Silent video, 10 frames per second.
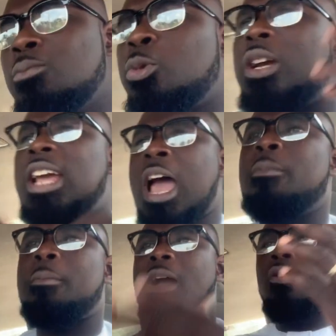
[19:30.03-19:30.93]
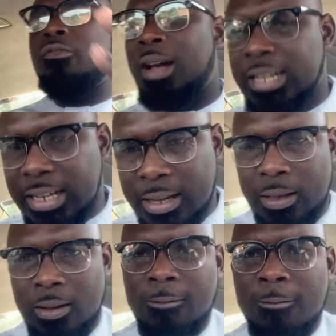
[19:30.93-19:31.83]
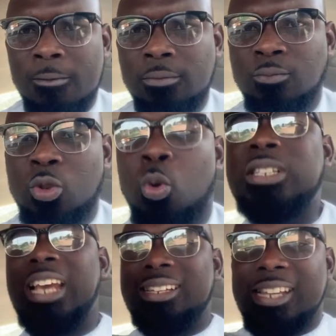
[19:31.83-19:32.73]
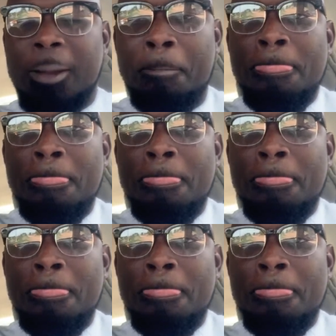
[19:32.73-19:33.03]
Michelle Hammer, my coffee. What you say?